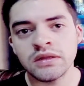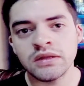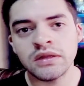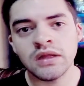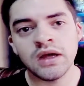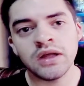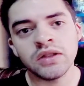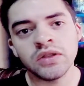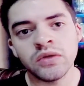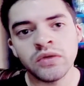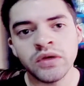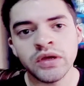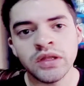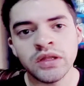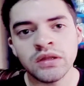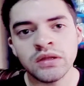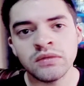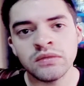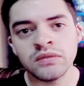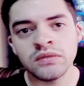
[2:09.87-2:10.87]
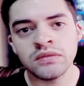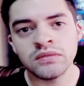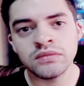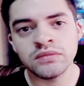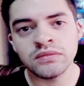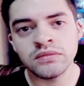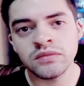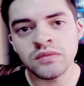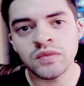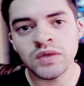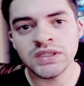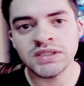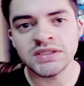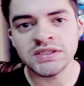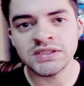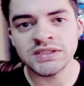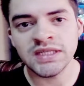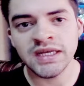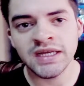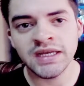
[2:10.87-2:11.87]
not knowing what to
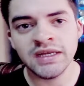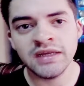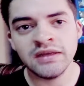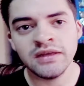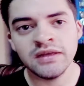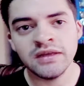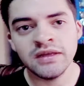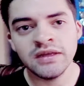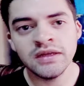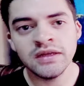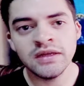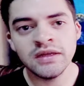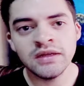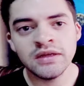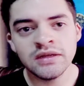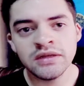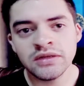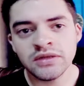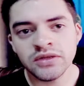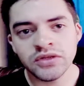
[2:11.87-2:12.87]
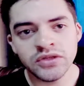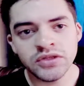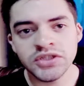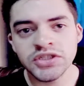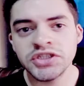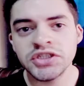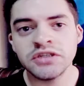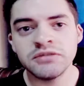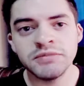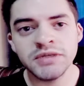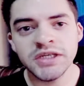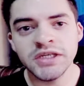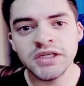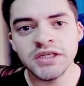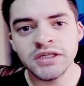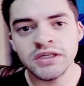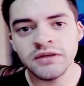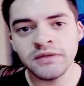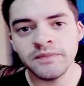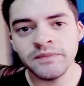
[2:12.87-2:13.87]
say, you should be
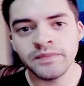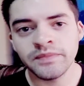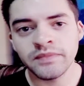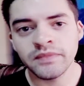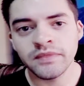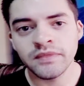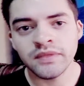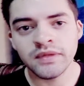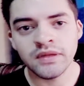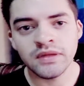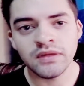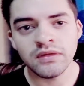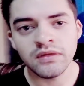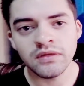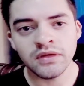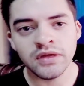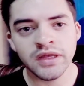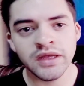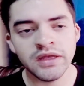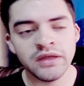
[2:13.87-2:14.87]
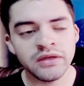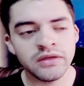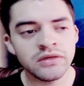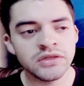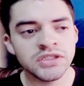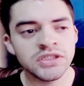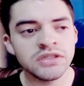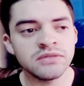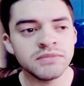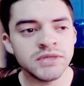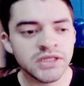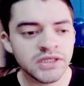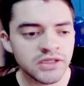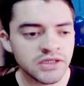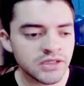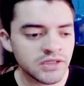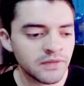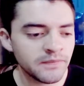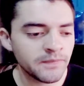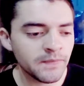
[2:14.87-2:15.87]
good. Okay, you should be good.